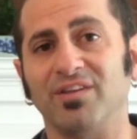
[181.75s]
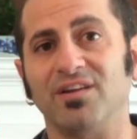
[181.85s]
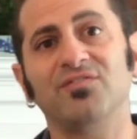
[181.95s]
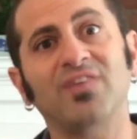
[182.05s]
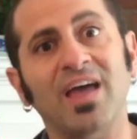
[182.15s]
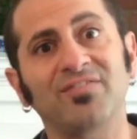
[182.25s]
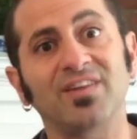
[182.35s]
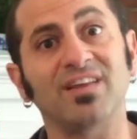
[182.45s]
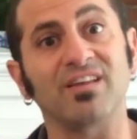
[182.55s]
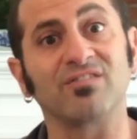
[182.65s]
the
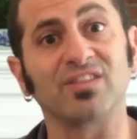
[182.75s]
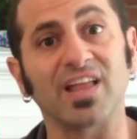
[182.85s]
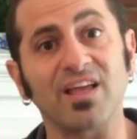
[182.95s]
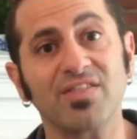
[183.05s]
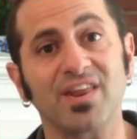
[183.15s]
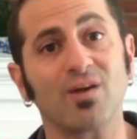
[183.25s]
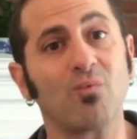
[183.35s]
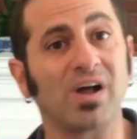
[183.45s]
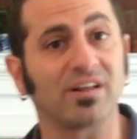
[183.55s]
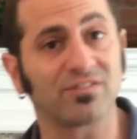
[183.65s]
tendon is lengthening
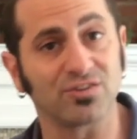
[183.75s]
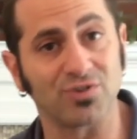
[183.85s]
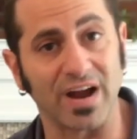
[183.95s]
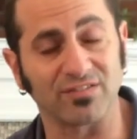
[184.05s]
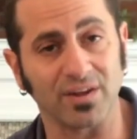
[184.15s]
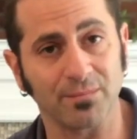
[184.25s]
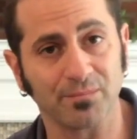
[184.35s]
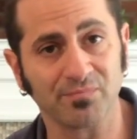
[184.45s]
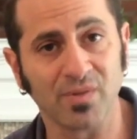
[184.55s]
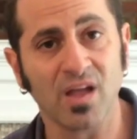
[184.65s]
while it's
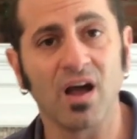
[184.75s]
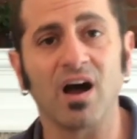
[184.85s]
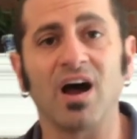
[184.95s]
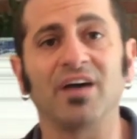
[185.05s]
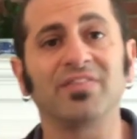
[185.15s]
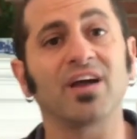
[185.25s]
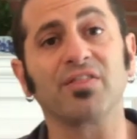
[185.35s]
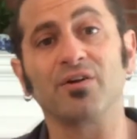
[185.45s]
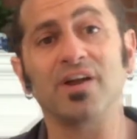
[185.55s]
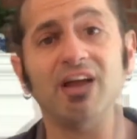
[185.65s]
contracting. And the
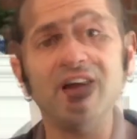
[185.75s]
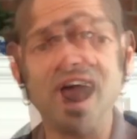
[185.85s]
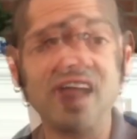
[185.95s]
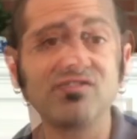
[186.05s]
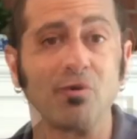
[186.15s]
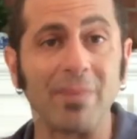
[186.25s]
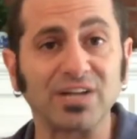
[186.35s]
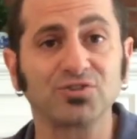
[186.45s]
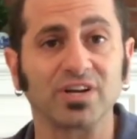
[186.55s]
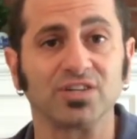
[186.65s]
other is
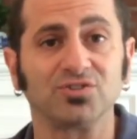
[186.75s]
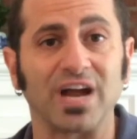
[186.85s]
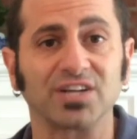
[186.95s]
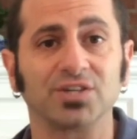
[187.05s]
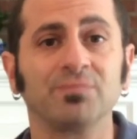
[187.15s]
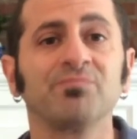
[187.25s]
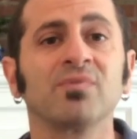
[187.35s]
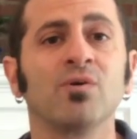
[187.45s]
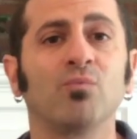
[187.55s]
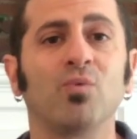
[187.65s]
isometric contraction,
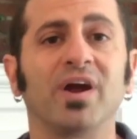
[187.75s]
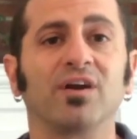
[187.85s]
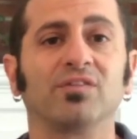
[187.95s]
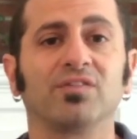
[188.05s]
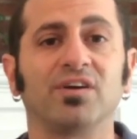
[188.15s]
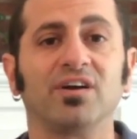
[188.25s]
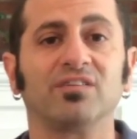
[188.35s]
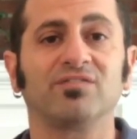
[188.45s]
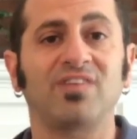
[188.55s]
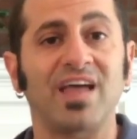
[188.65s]
where
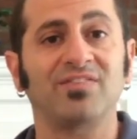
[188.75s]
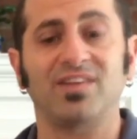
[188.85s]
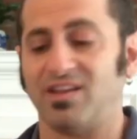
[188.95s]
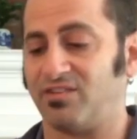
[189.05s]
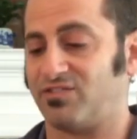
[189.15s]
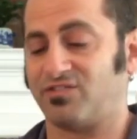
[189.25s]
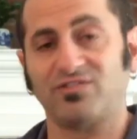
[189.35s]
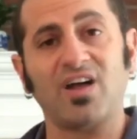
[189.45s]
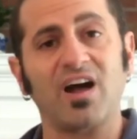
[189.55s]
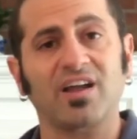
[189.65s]
the tendon is
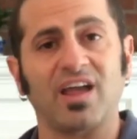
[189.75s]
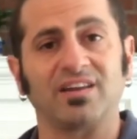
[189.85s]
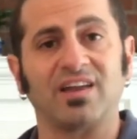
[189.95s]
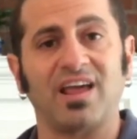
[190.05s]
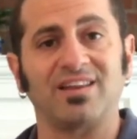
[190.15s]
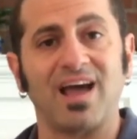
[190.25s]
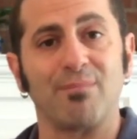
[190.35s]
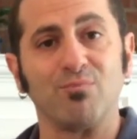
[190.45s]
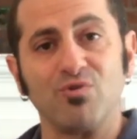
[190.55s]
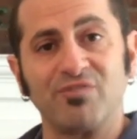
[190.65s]
stuck and
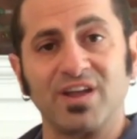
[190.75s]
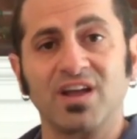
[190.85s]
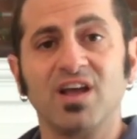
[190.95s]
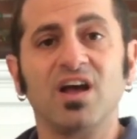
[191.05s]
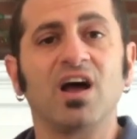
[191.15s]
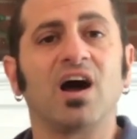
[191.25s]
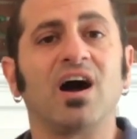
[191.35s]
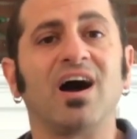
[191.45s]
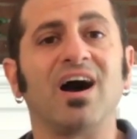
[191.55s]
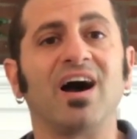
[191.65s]
not moving,
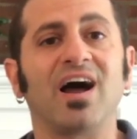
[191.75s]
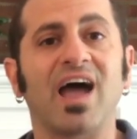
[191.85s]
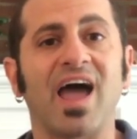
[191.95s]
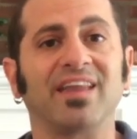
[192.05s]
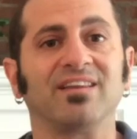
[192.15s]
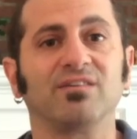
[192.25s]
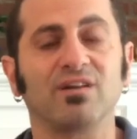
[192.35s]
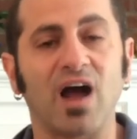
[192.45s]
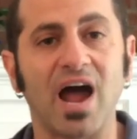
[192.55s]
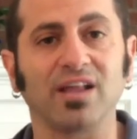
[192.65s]

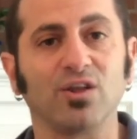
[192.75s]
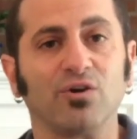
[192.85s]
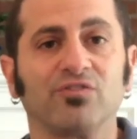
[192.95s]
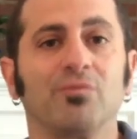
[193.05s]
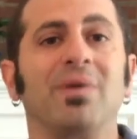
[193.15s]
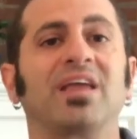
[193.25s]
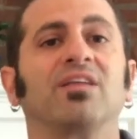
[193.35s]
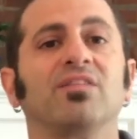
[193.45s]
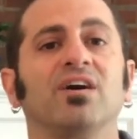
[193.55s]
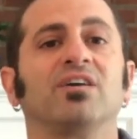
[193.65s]
and high loads are
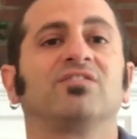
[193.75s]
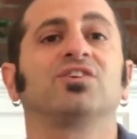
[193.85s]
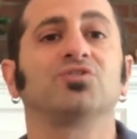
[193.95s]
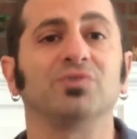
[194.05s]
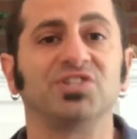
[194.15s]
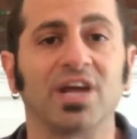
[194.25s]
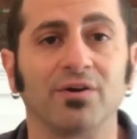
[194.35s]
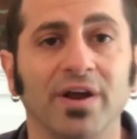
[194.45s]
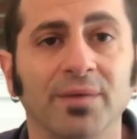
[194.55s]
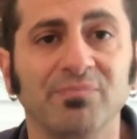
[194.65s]
making the tissue
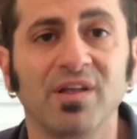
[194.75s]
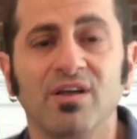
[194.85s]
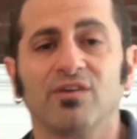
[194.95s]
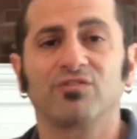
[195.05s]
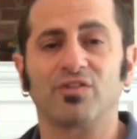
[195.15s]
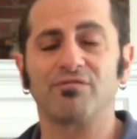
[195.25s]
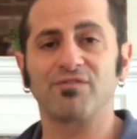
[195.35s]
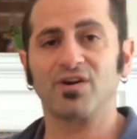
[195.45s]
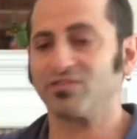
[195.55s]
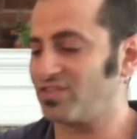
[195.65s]
regenerate. So the
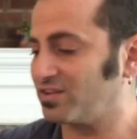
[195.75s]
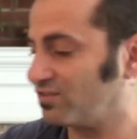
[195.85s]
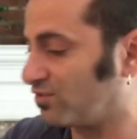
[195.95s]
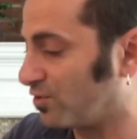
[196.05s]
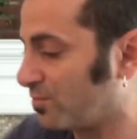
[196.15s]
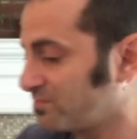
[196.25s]
first thing to do